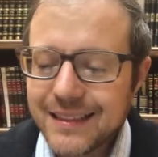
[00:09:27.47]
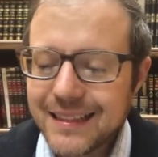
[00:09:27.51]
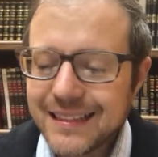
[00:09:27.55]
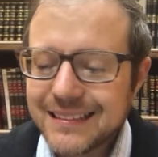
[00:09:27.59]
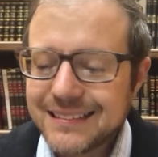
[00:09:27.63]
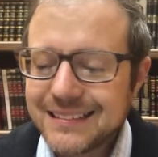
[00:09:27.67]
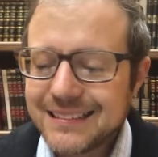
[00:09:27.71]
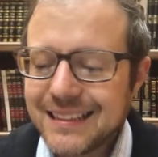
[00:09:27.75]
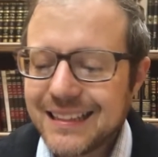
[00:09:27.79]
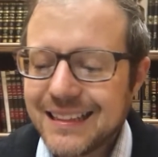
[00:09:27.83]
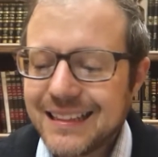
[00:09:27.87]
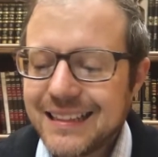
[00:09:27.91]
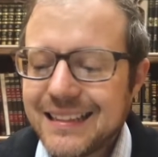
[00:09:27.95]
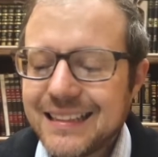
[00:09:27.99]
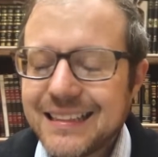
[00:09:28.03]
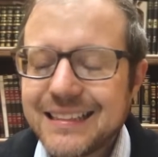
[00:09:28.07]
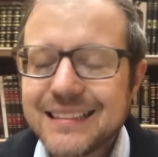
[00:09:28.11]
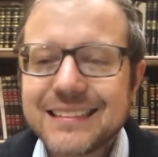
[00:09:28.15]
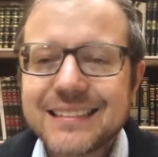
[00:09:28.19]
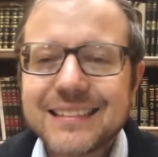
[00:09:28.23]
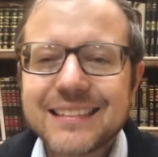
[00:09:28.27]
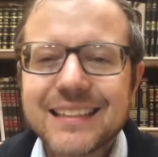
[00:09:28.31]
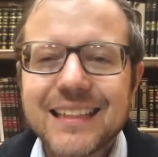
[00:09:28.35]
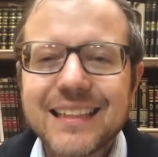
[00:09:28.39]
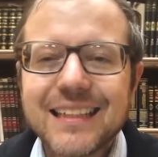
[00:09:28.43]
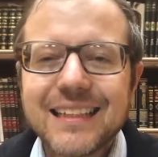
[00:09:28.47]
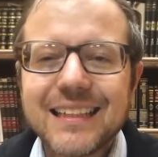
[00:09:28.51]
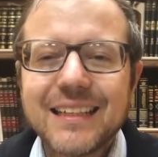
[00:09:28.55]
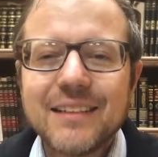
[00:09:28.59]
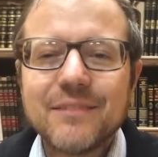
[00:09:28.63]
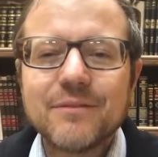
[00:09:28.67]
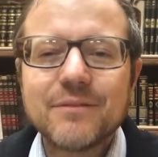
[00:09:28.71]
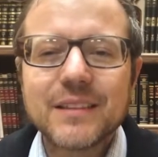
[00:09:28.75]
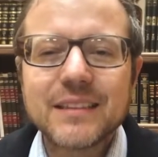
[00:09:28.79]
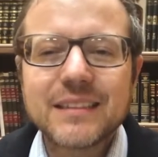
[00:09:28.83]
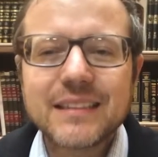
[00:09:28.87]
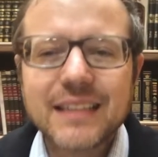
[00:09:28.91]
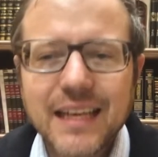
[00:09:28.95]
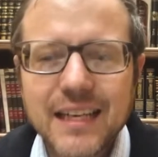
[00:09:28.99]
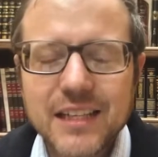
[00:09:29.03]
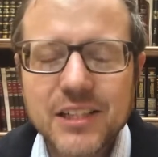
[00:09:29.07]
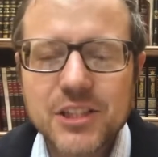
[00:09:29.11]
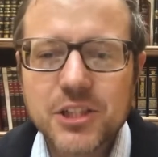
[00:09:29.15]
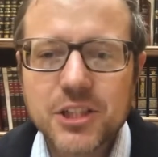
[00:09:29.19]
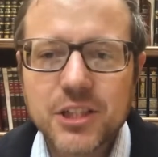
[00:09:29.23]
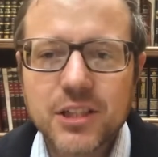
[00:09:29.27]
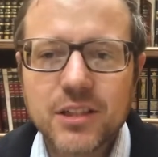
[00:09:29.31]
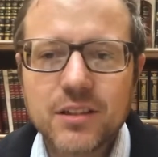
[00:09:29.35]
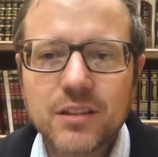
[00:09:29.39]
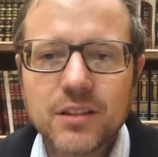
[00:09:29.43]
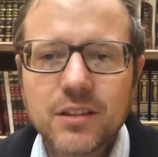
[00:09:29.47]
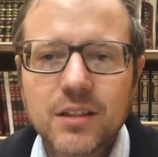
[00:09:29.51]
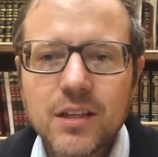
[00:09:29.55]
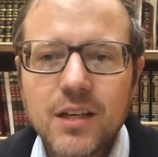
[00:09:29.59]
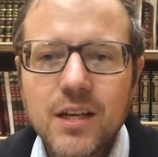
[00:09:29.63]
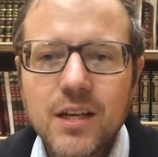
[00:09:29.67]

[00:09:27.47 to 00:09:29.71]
that this invitation